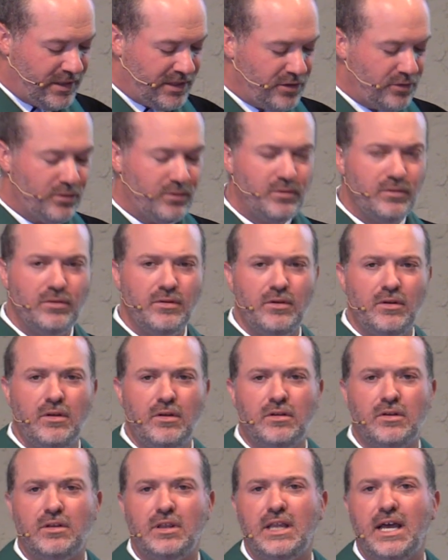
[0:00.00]
we do
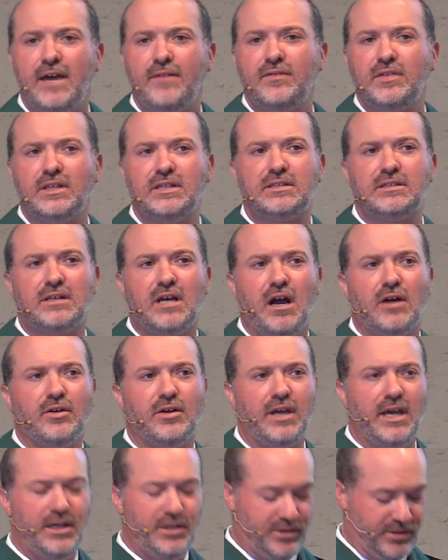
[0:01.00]
for the life of this
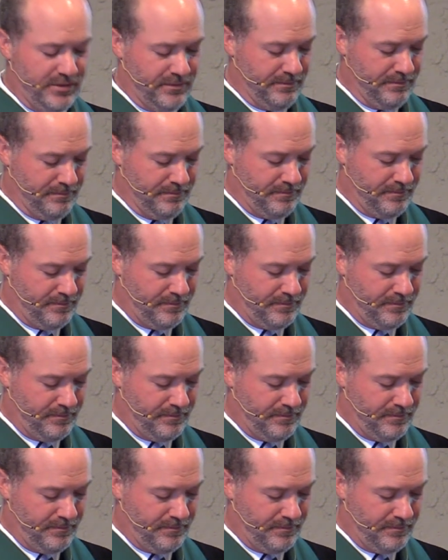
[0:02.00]
congregation.